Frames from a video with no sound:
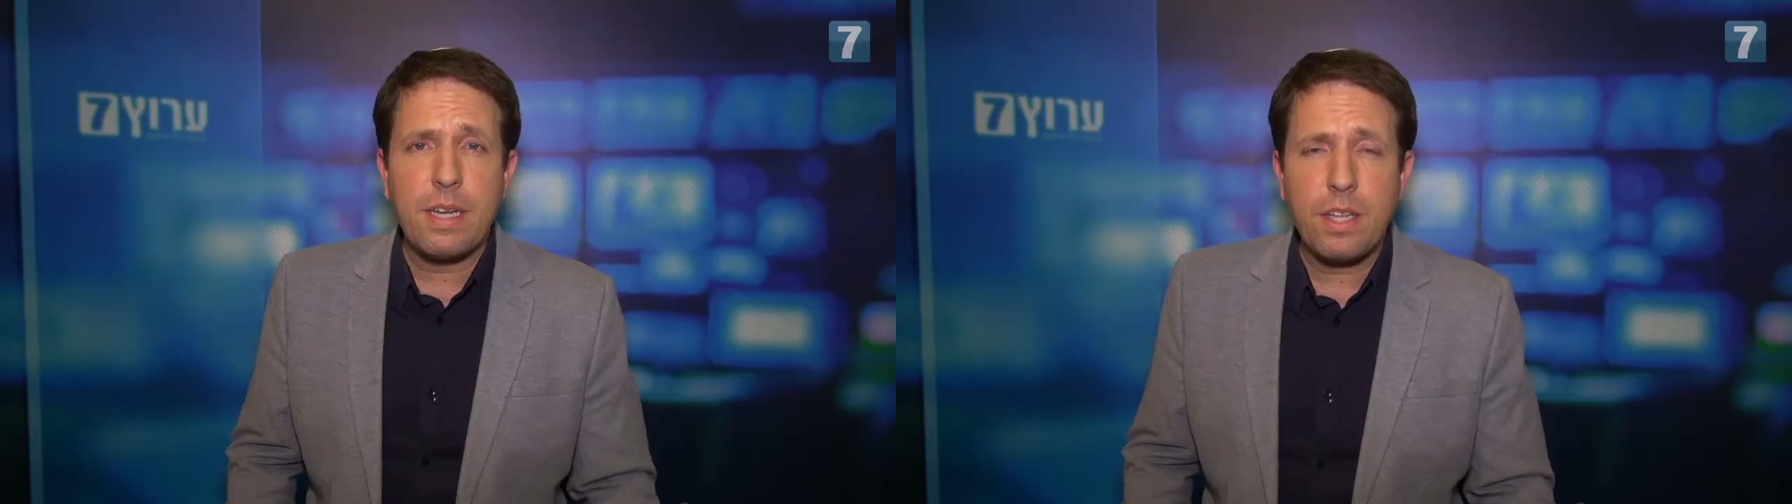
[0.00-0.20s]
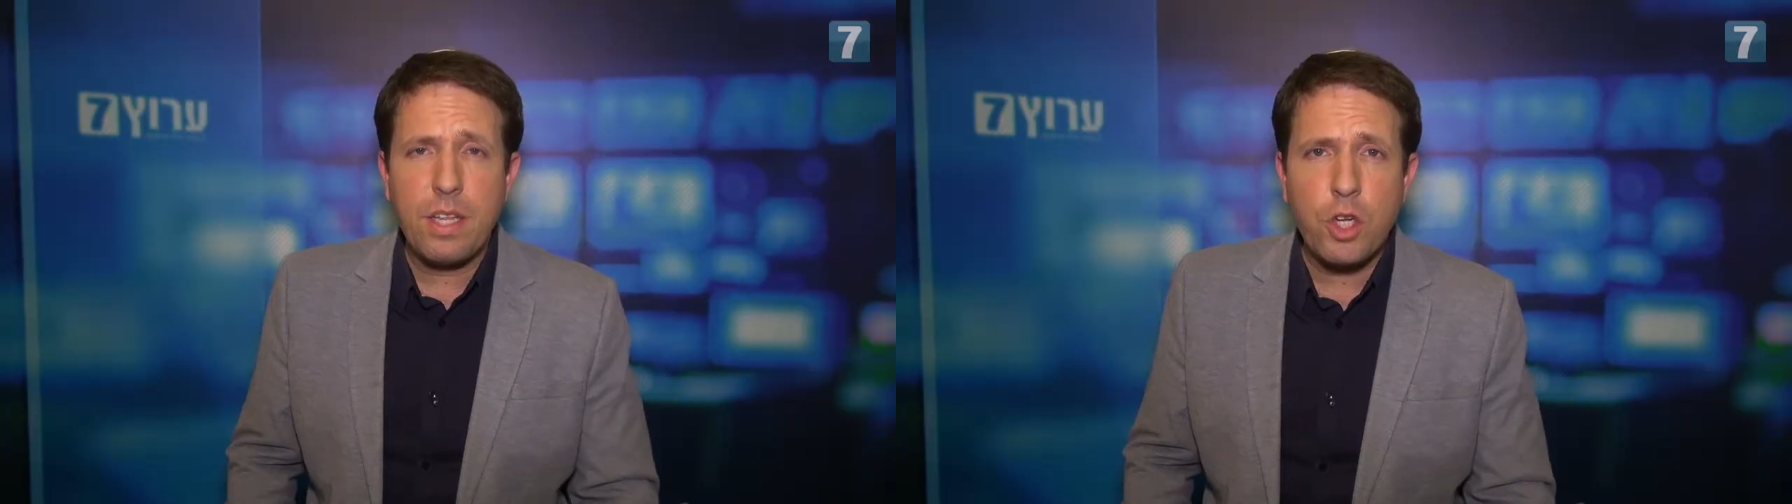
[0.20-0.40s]

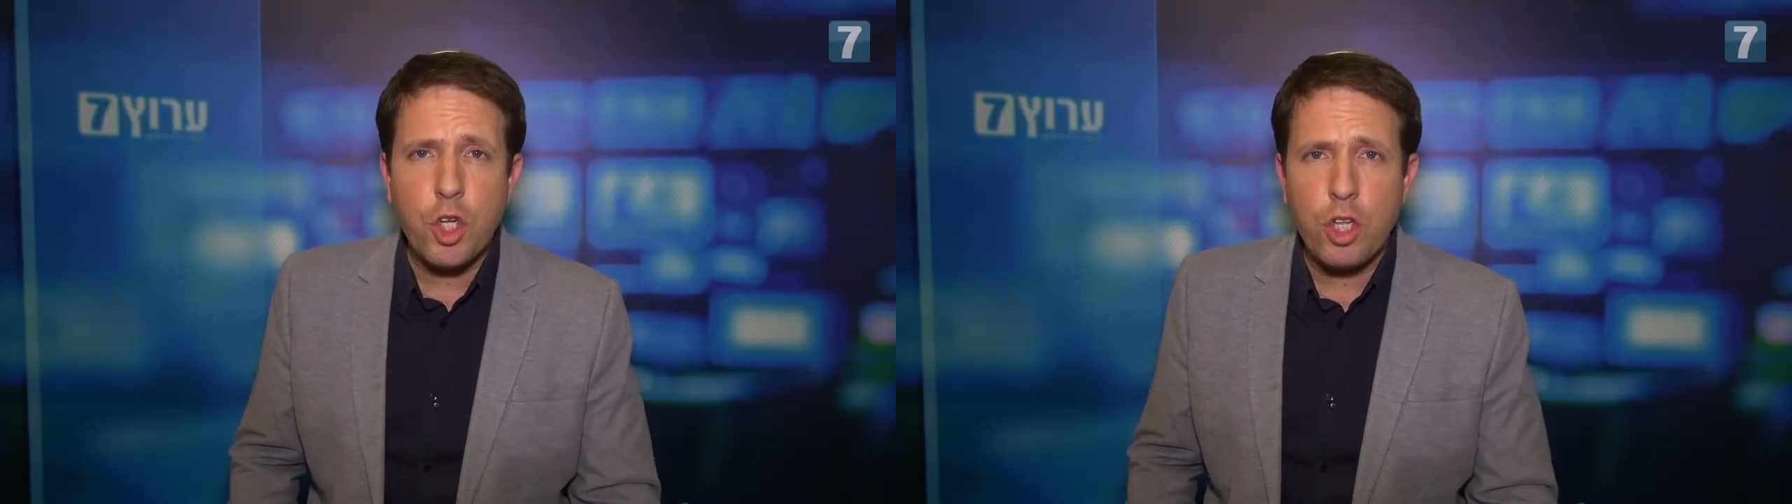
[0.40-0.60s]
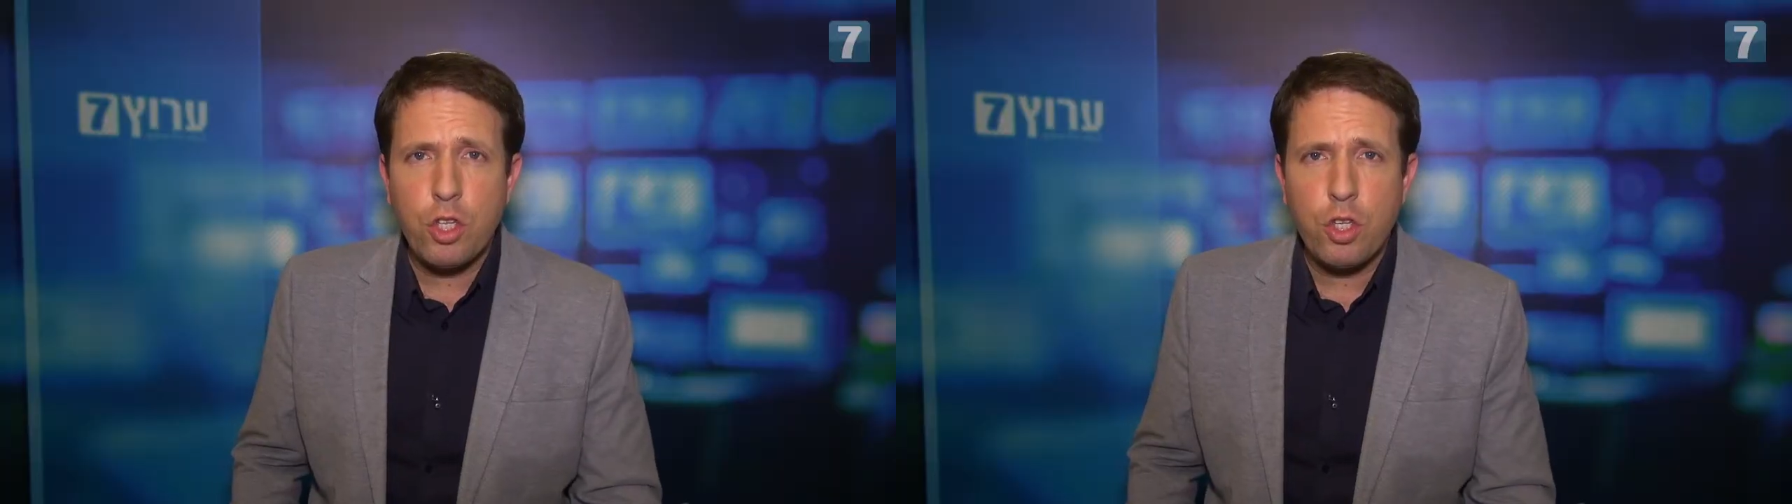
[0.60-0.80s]
in
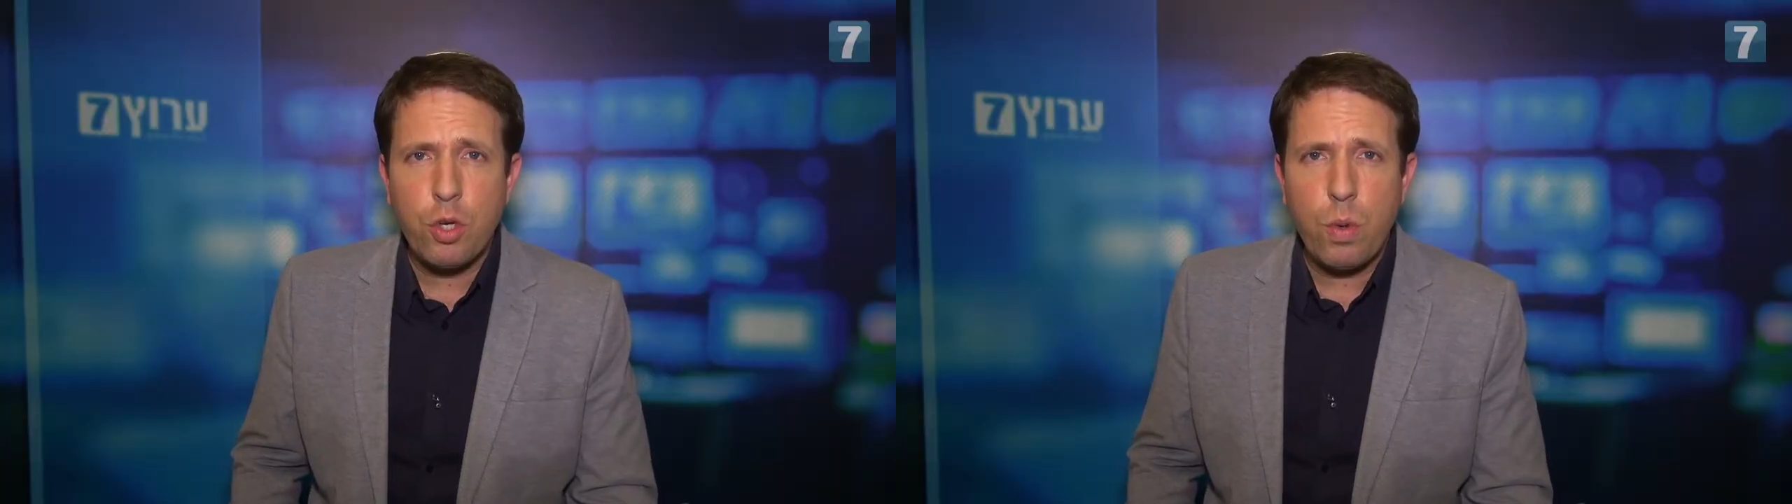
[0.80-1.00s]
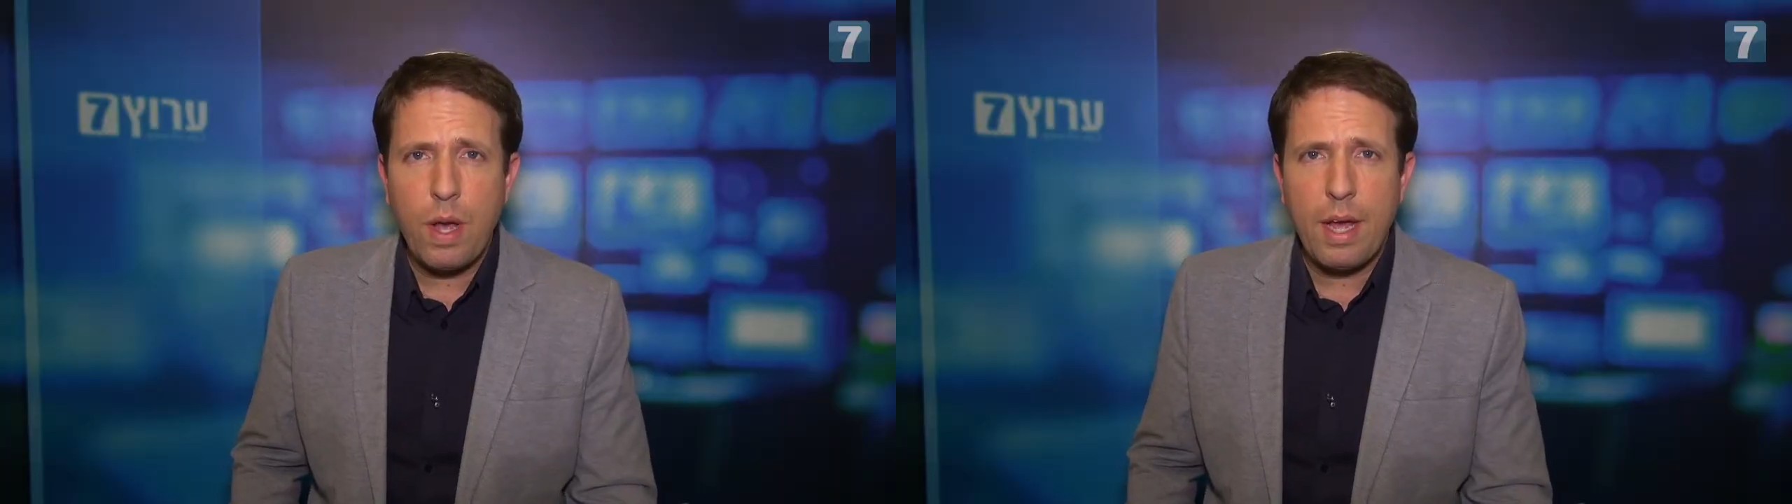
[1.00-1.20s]
addition
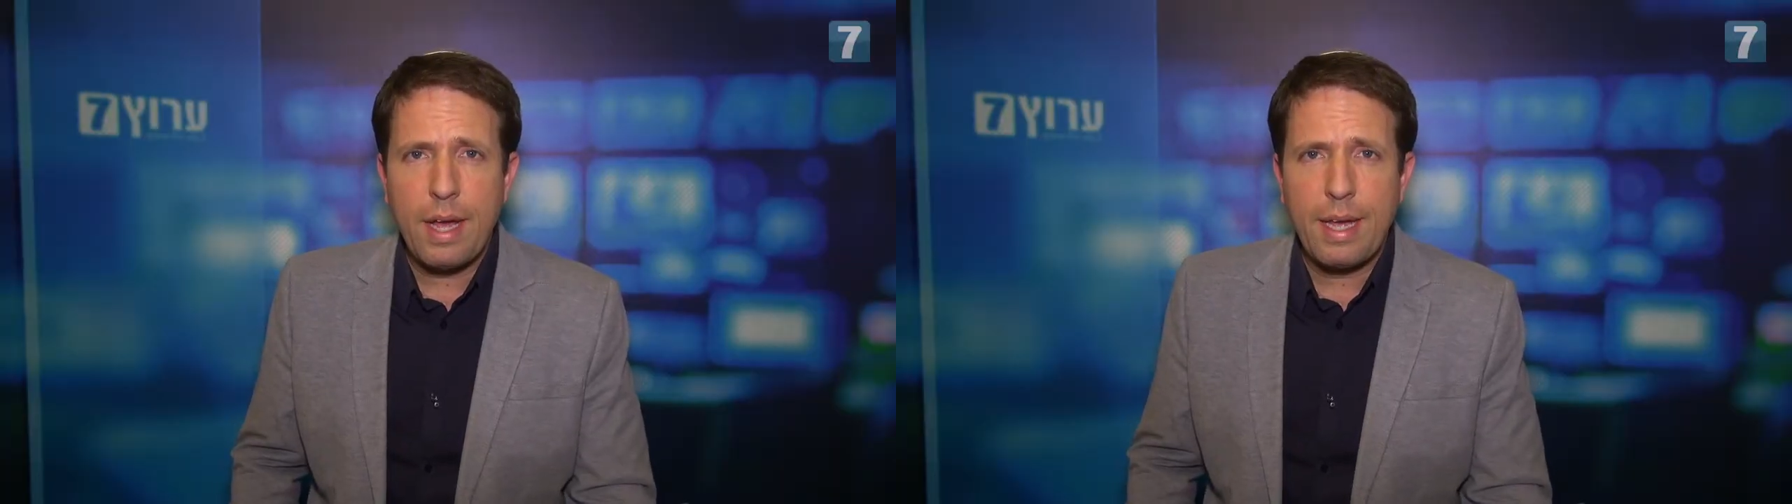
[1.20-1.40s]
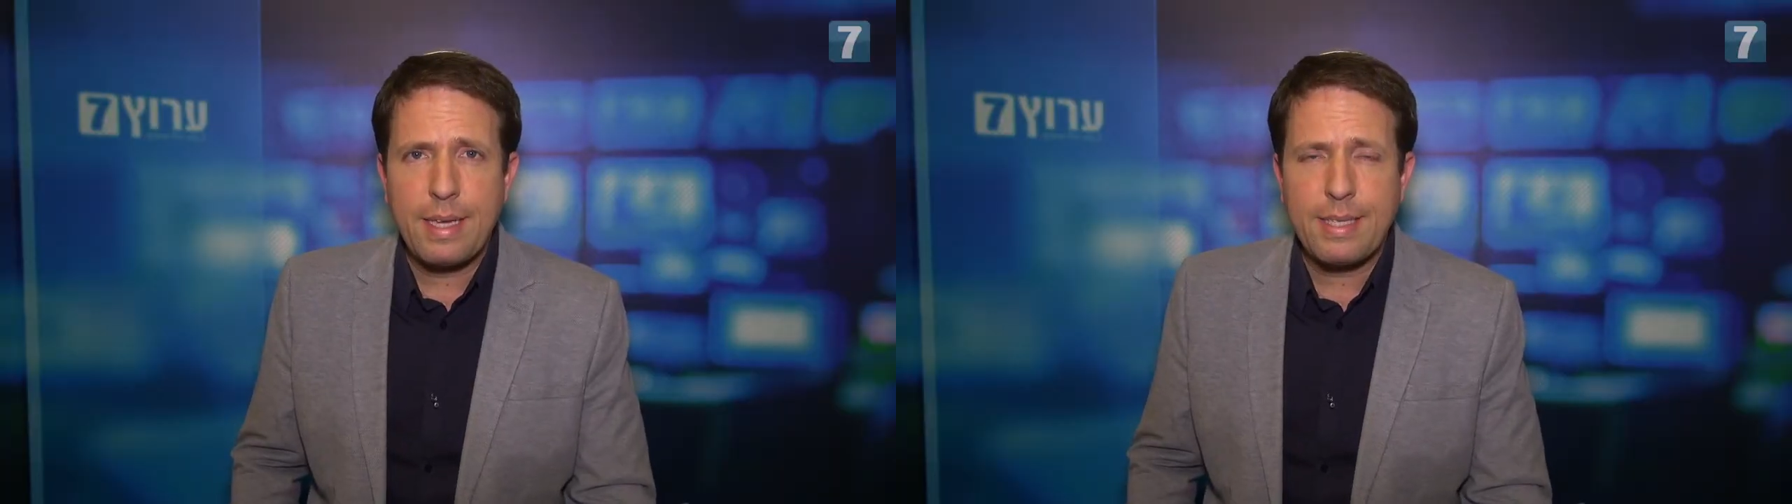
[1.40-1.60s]
to
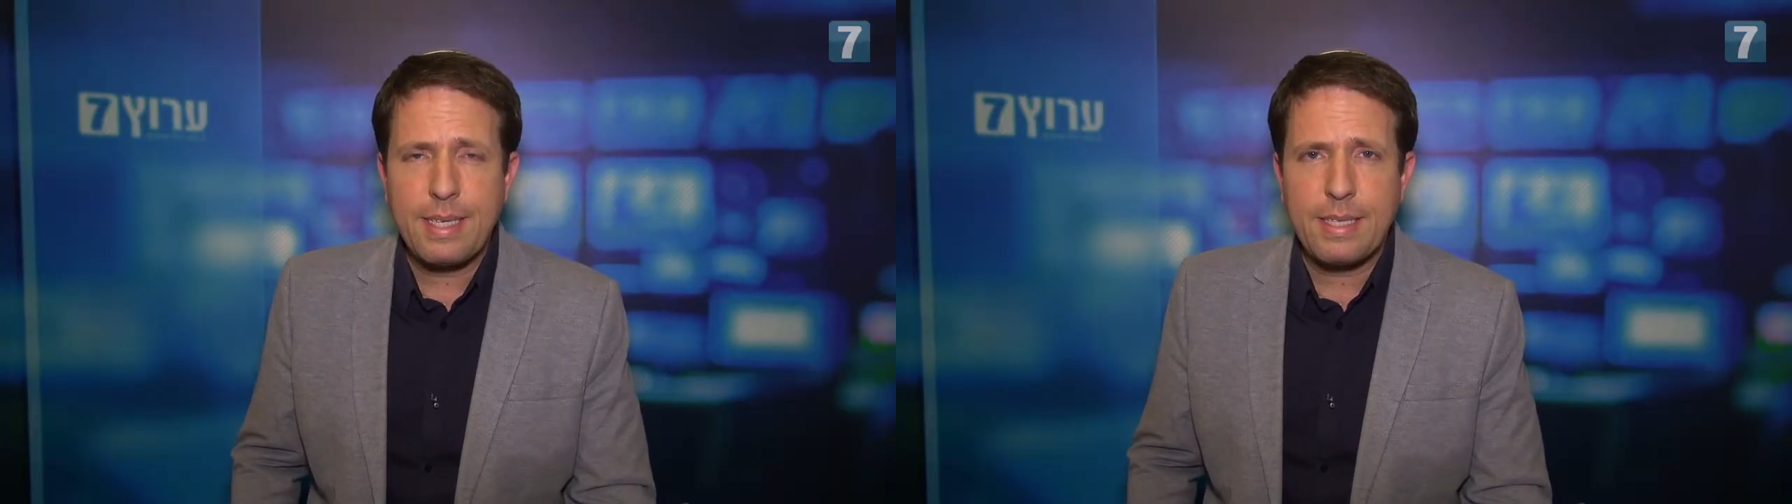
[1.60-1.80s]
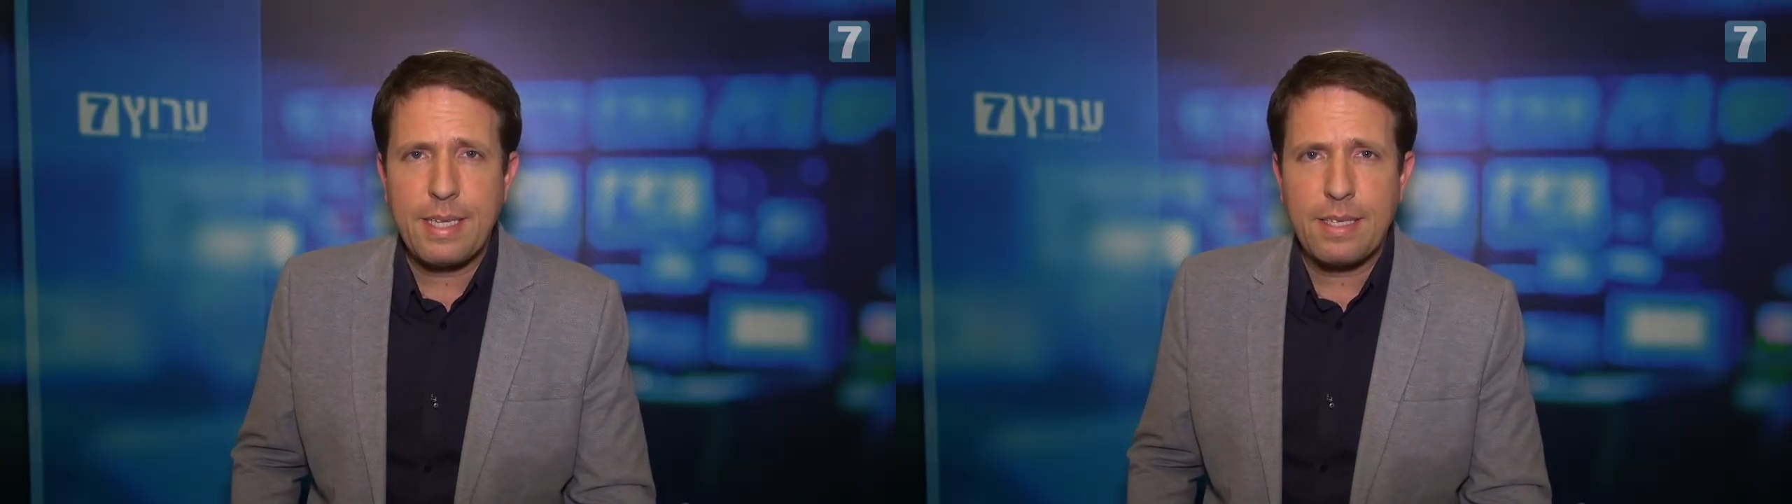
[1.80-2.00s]

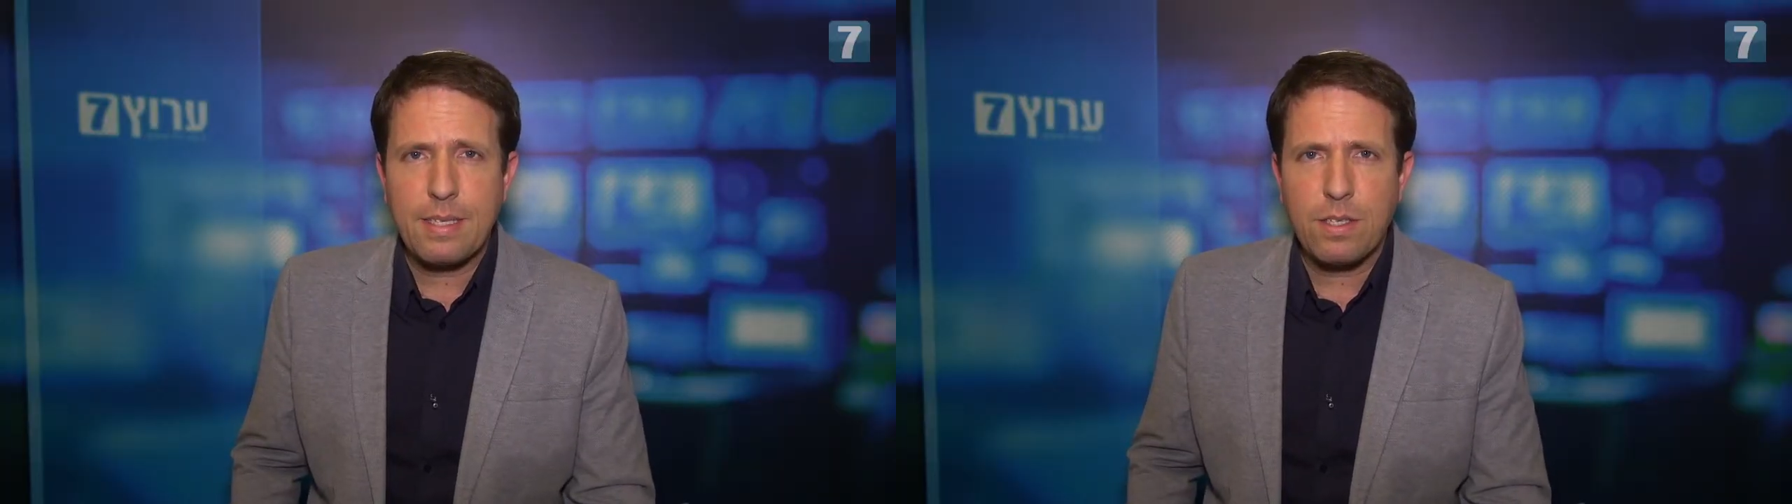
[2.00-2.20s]
assistance